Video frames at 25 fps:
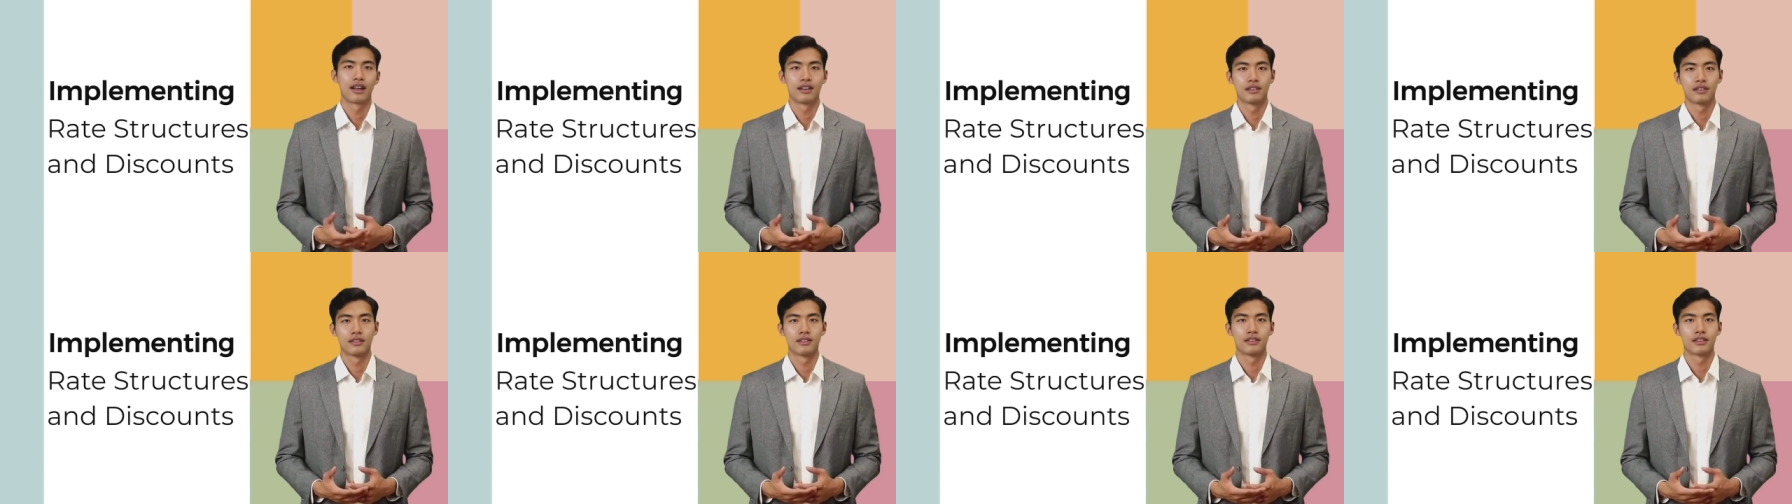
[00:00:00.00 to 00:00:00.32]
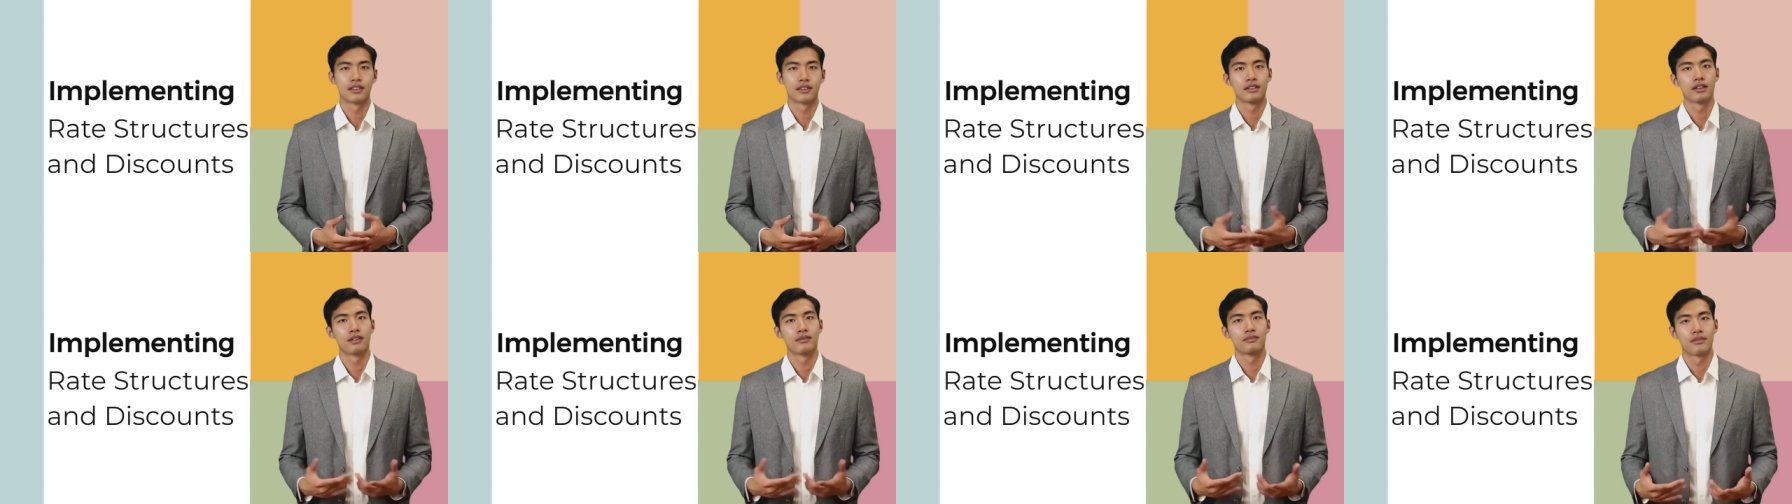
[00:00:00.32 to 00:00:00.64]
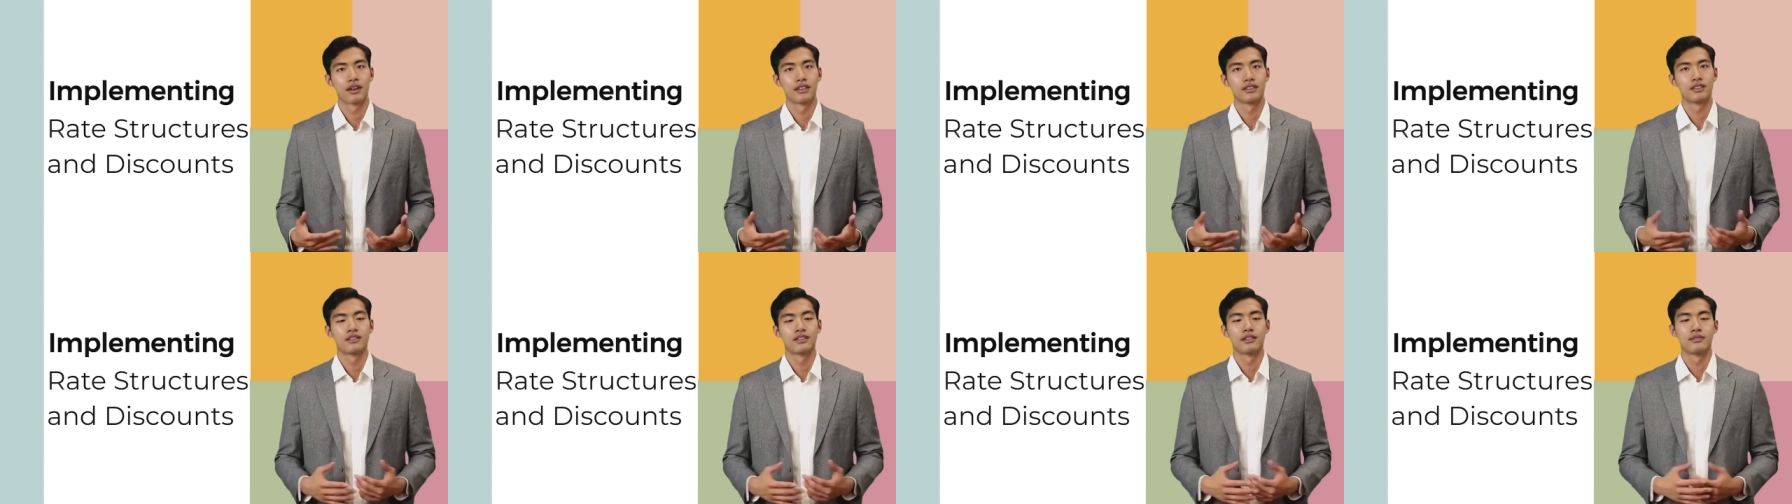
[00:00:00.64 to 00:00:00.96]
patterns and
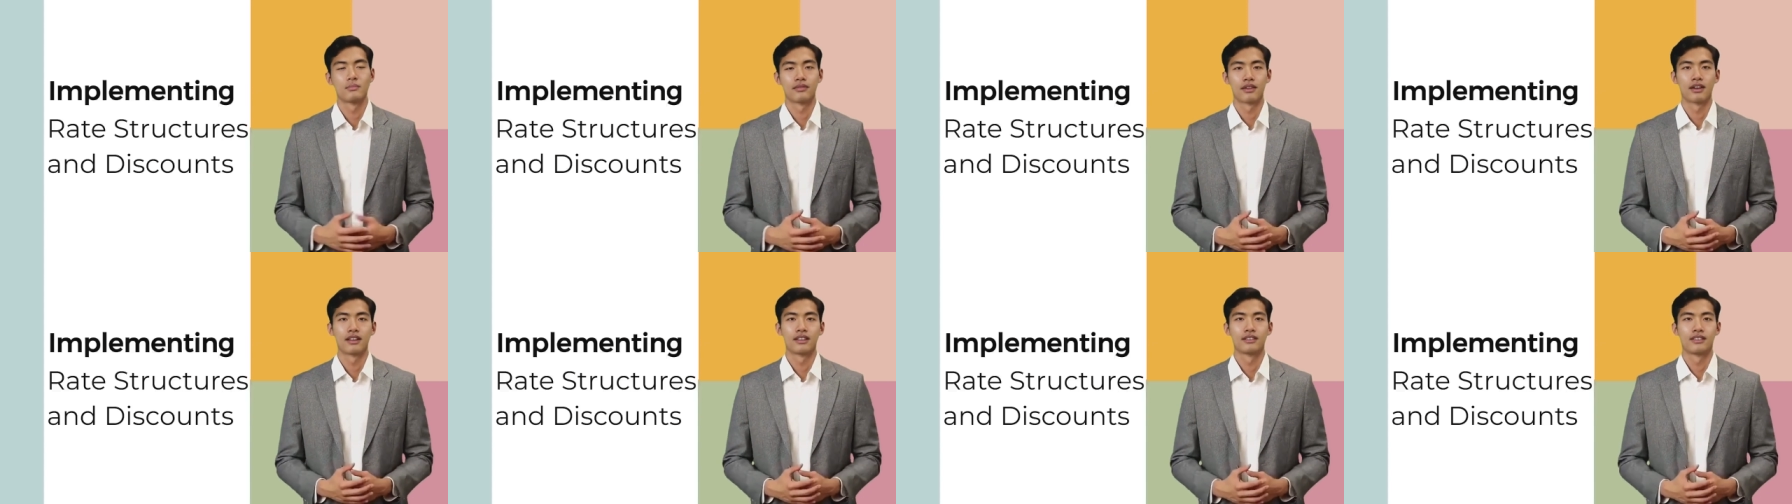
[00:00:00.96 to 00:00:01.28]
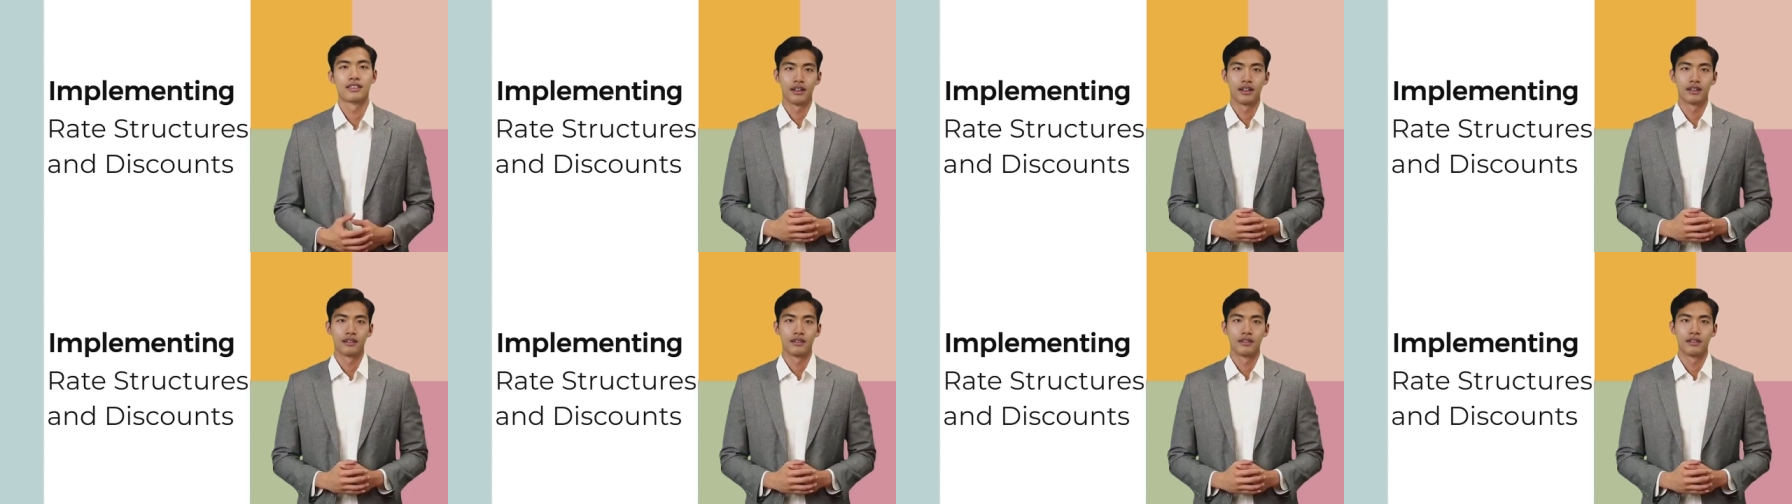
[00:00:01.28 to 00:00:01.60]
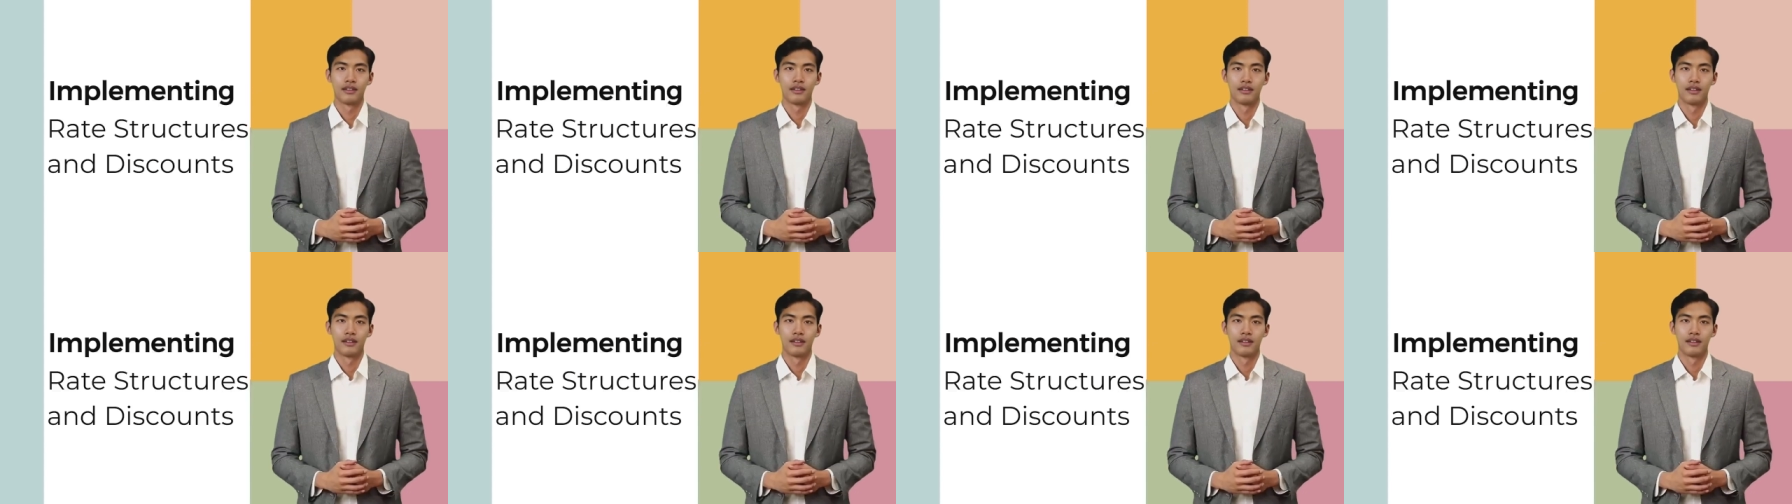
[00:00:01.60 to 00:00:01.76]
competitor pricing,